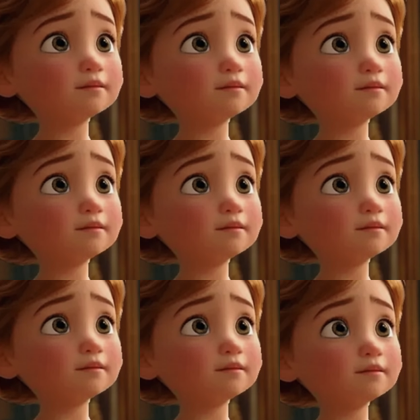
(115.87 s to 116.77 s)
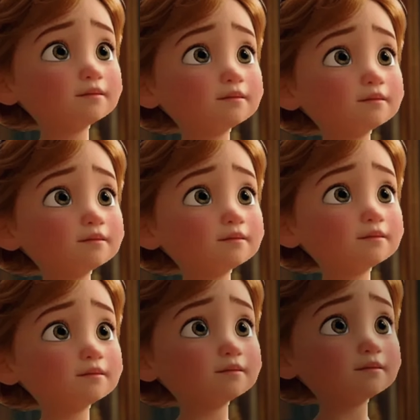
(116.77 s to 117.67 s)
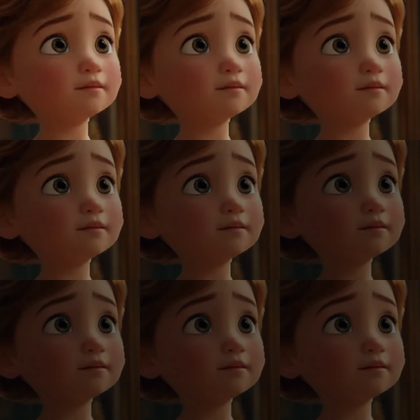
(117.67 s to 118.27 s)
No one is speaking in this clip.